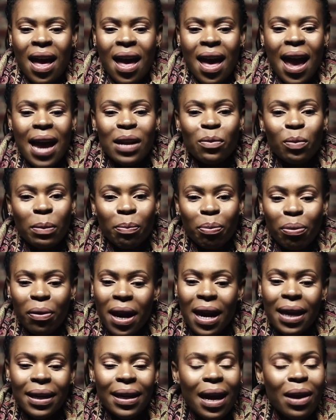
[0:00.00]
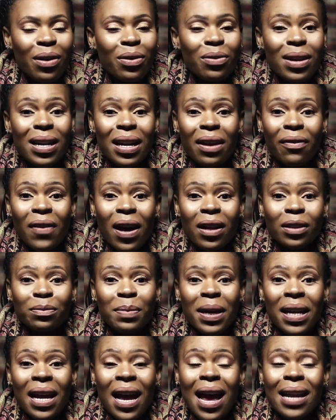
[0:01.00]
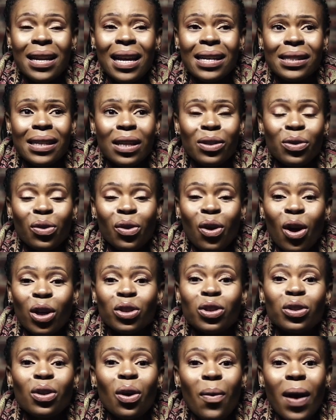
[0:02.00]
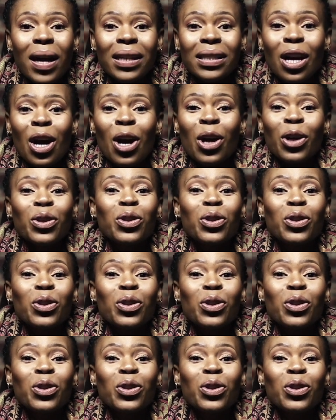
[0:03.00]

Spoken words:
And we prayed. I really felt better. And I said to God, you know what?